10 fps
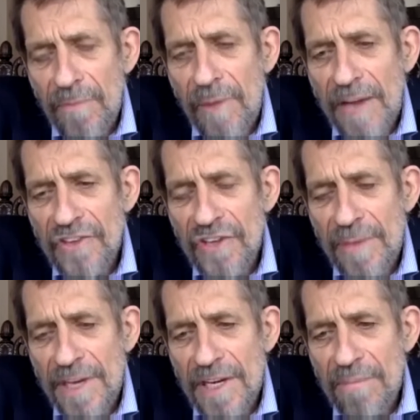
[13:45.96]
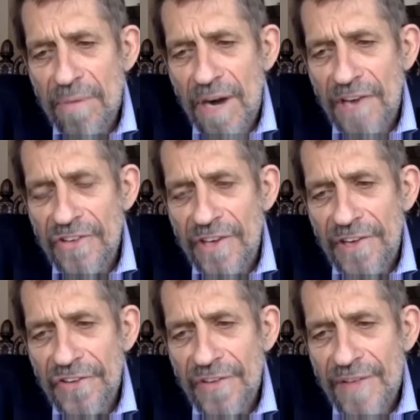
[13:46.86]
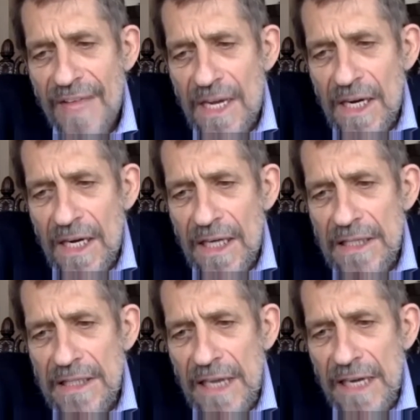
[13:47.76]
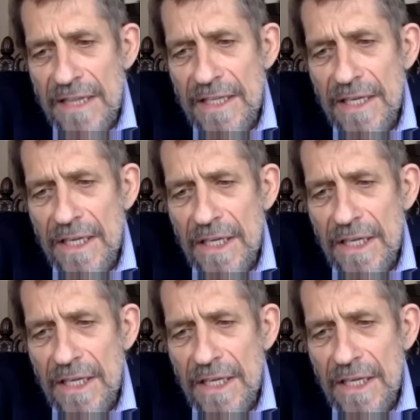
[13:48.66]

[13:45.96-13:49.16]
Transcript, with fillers: policymaking process, I think